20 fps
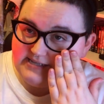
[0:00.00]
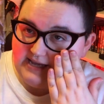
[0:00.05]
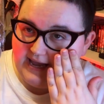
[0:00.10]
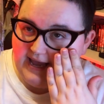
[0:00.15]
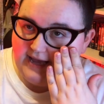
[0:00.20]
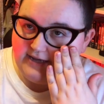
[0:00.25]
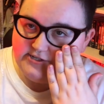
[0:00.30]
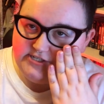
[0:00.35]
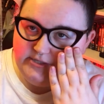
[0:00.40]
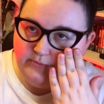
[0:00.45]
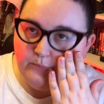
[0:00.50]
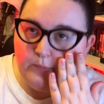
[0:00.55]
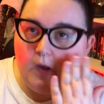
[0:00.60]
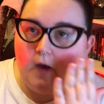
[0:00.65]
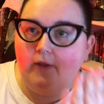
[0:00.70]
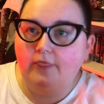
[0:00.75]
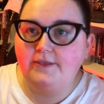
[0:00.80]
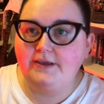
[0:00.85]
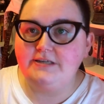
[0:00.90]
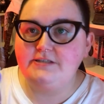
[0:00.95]
I actually
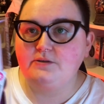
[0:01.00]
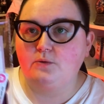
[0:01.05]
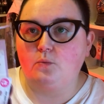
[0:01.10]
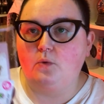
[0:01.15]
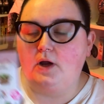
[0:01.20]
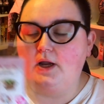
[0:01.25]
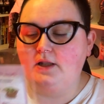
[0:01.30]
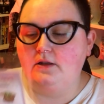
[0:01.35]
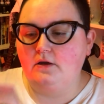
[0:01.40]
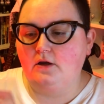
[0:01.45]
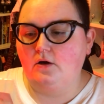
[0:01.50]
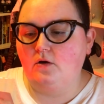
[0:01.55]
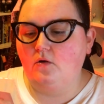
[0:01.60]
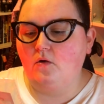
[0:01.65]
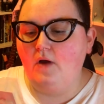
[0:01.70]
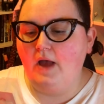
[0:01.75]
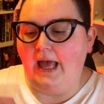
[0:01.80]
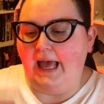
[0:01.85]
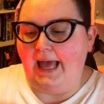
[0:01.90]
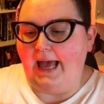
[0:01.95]
bought these a while ago
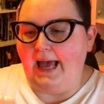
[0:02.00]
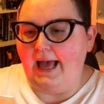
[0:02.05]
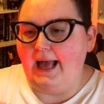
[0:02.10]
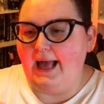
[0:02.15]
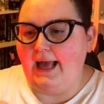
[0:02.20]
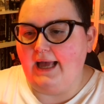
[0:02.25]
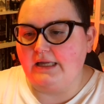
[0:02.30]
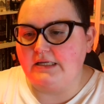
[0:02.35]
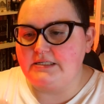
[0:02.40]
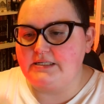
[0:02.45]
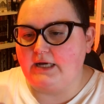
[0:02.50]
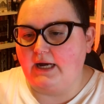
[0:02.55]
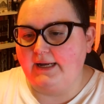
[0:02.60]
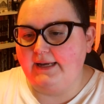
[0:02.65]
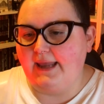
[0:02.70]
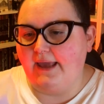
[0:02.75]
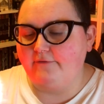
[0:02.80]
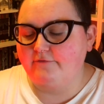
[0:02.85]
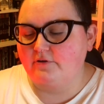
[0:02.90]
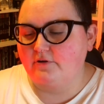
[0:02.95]
and I
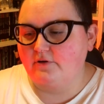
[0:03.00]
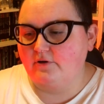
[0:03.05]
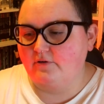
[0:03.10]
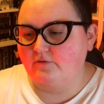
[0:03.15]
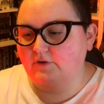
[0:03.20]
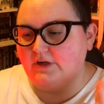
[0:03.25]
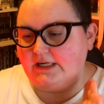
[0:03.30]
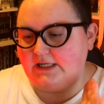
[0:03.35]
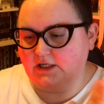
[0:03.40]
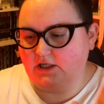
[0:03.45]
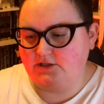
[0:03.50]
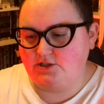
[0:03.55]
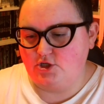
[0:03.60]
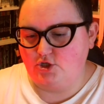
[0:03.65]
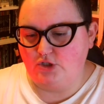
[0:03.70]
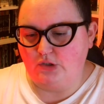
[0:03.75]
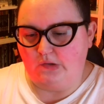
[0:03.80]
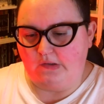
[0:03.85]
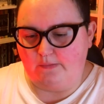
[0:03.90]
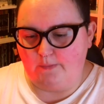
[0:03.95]
never really got to
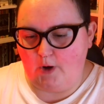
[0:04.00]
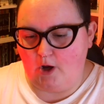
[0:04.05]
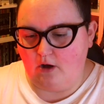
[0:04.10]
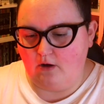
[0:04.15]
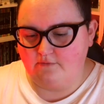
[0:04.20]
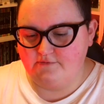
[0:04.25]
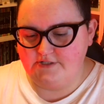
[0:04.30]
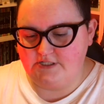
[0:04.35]
show them off.